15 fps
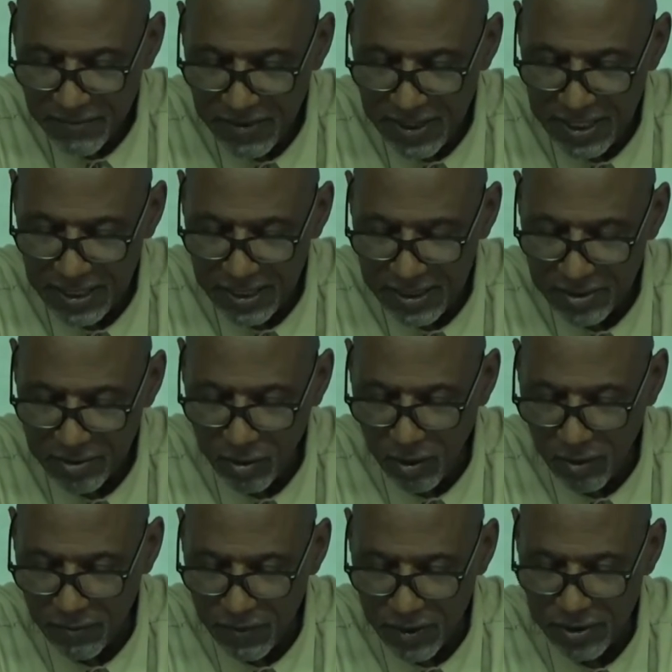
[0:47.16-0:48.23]
feelings,
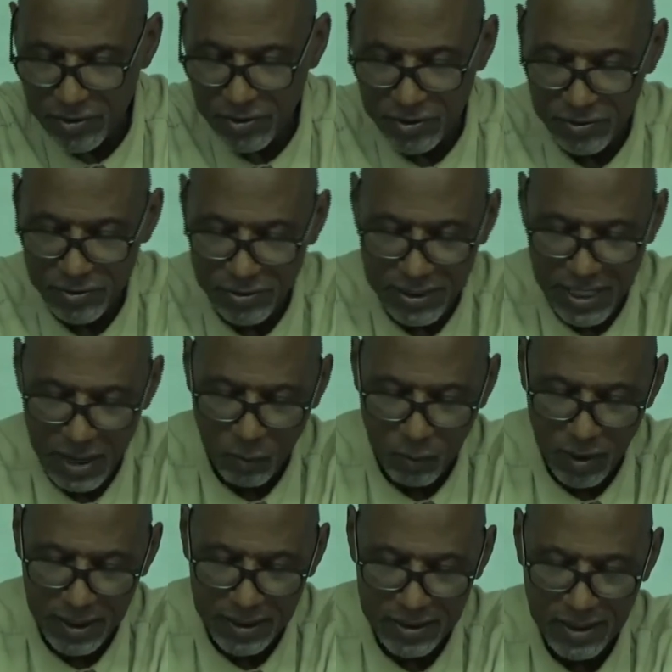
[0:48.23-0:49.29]
or virtues that
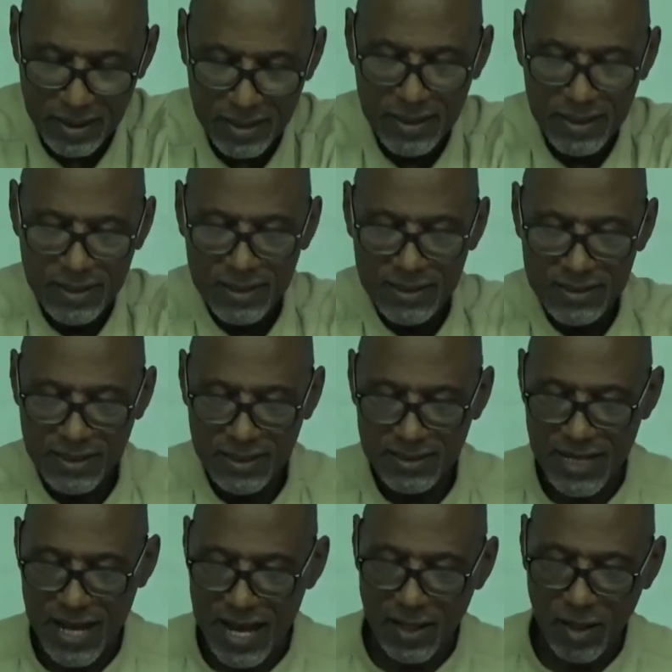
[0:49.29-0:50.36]
one
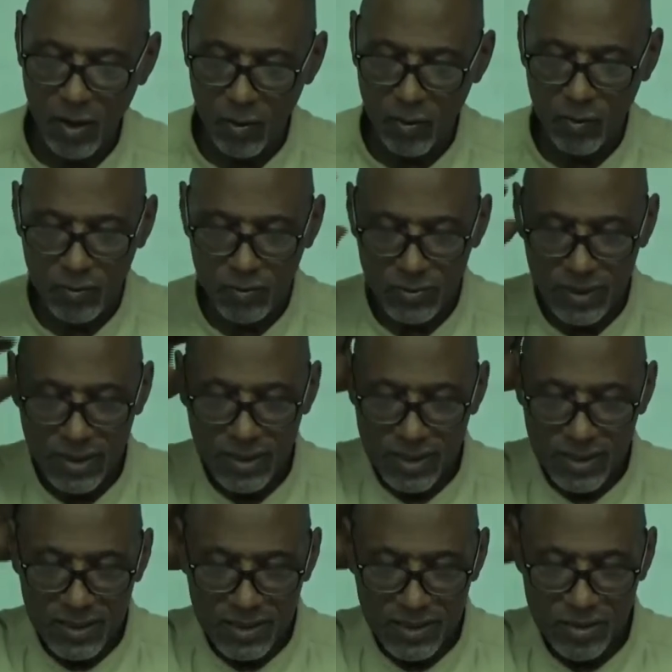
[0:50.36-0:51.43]
does not hold.
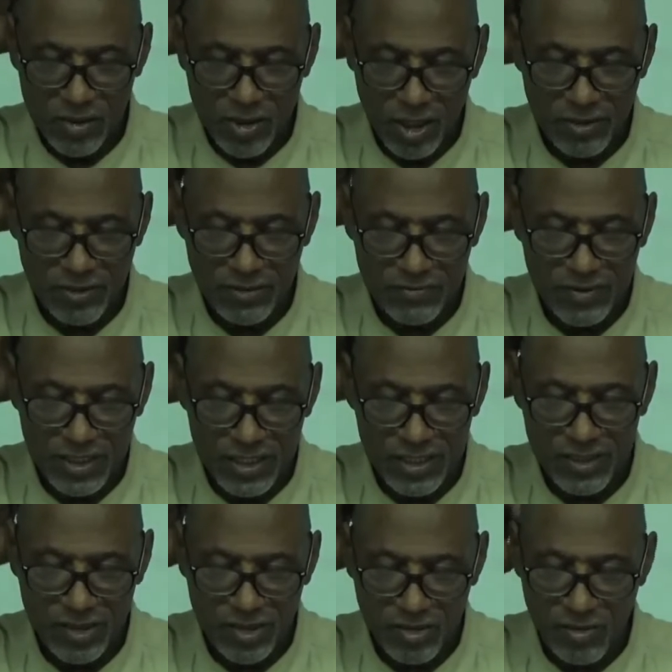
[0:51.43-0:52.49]
The church of
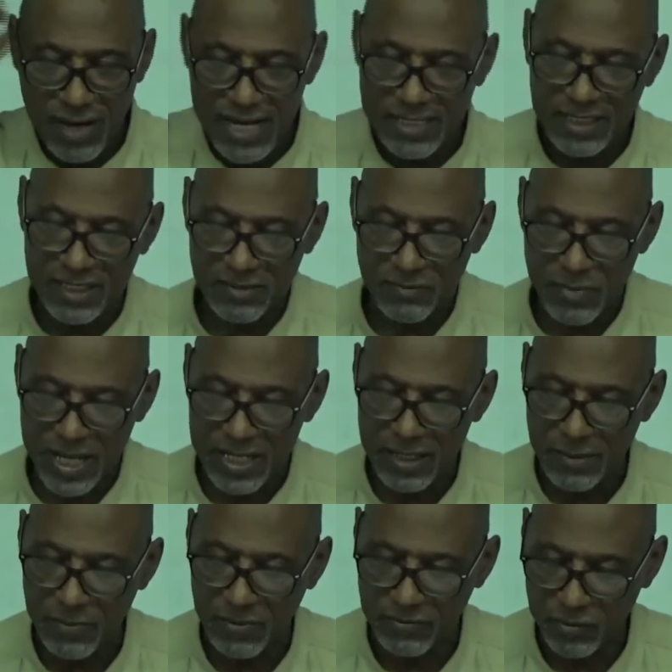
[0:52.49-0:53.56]
Jesus Christ is made
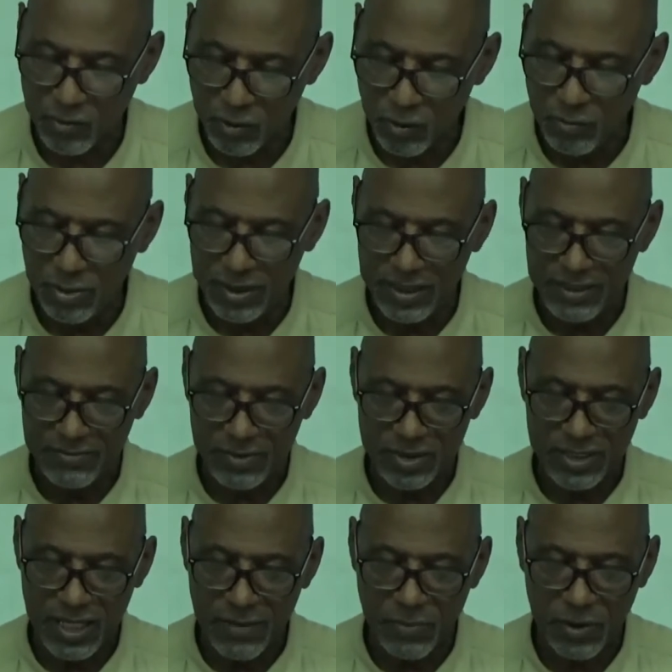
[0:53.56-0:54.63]
up of true
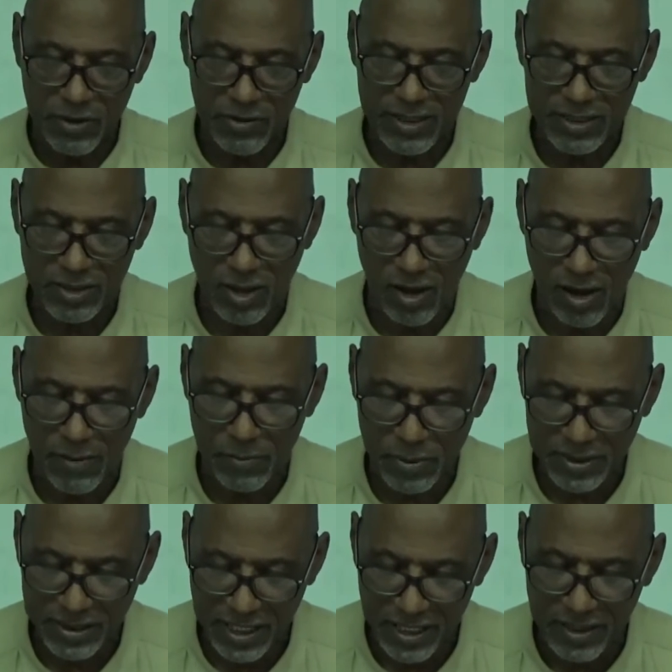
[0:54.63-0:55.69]
believers. Hypocrites are
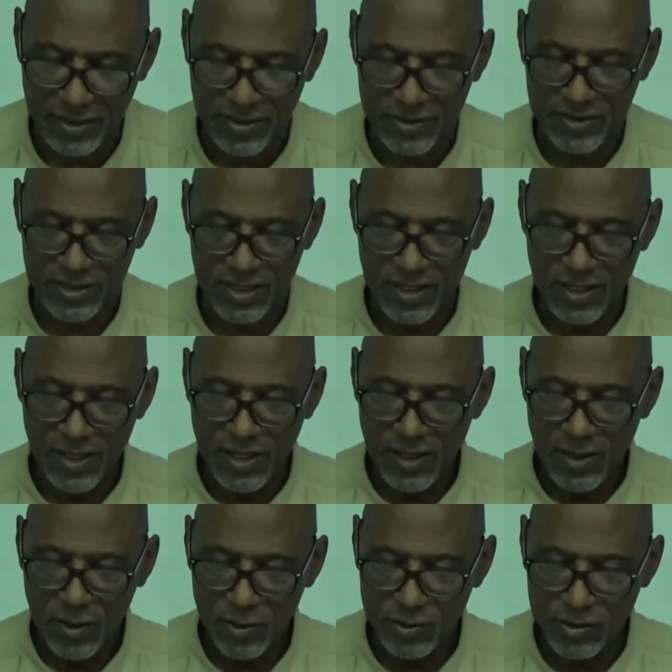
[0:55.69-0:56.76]
pretenders
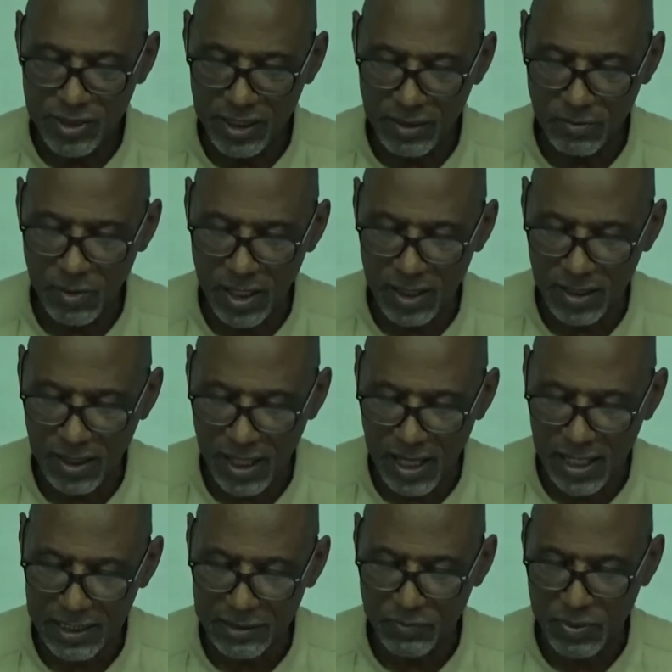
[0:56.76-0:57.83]
who sit among
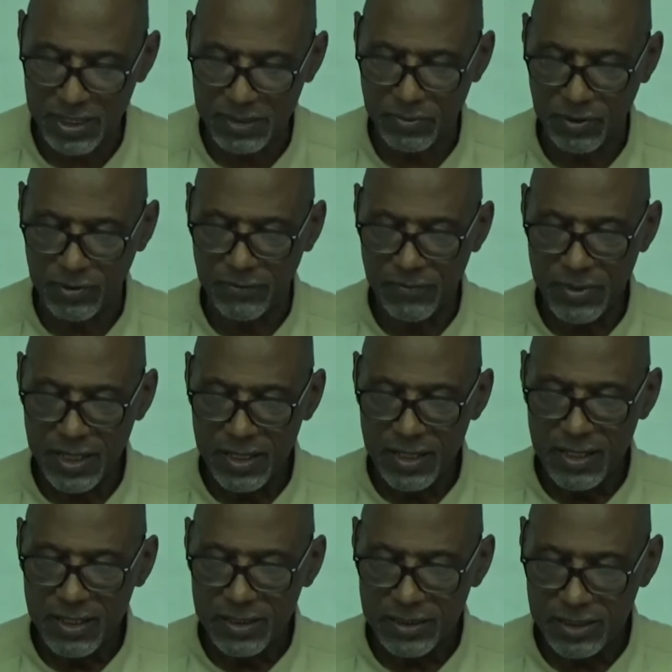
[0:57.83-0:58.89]
God's people.
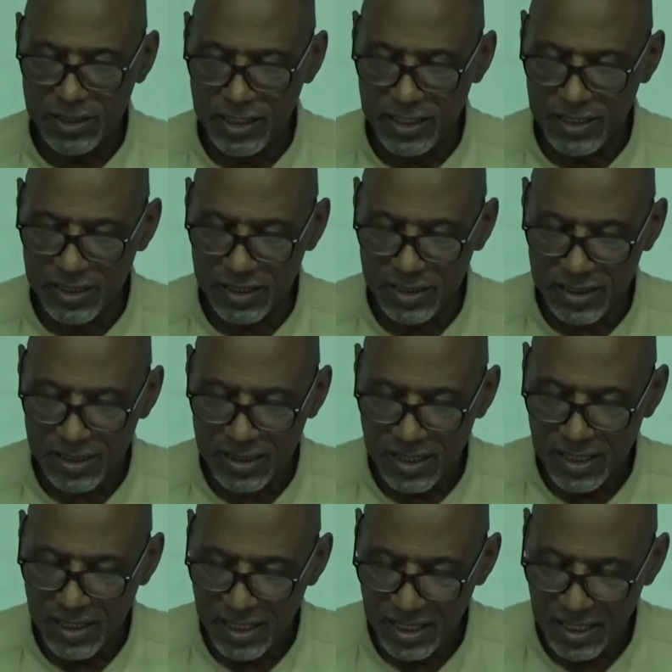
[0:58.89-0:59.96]
Jesus
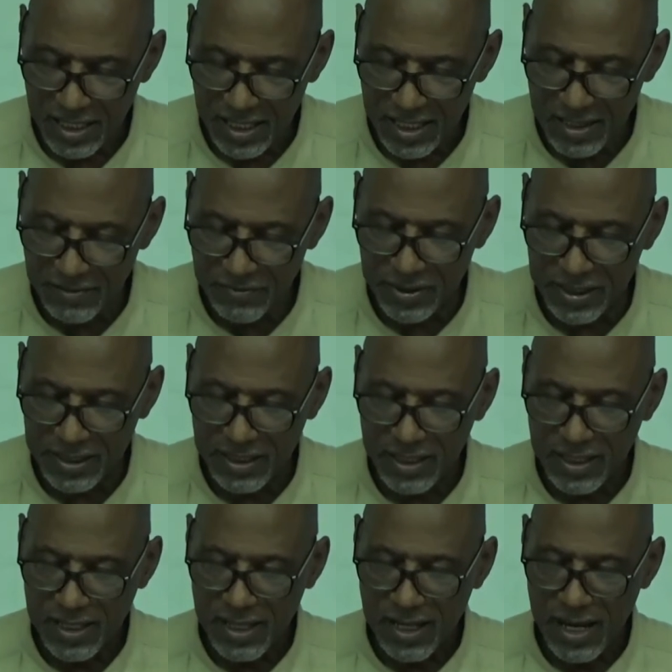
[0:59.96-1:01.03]
even
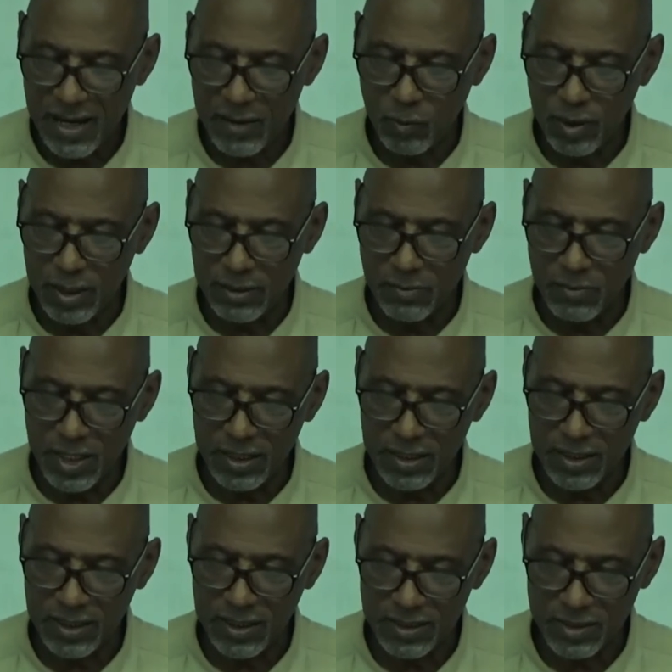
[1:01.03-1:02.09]
had one
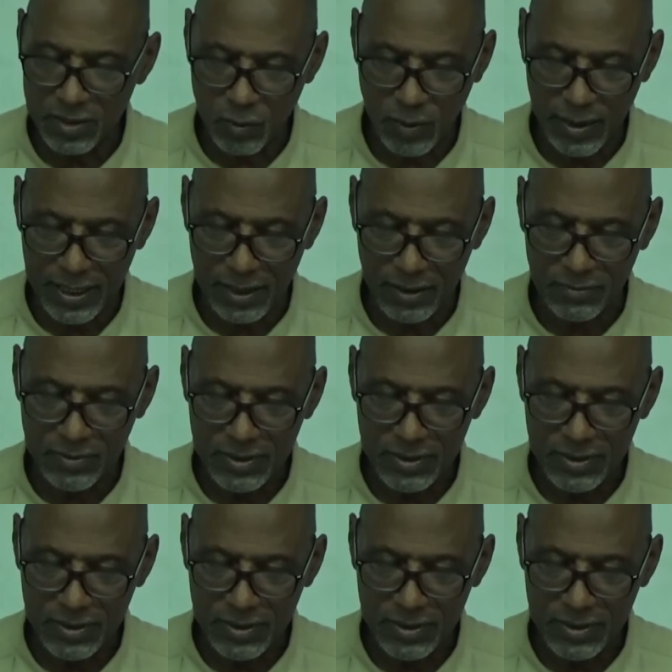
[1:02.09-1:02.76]
among his 12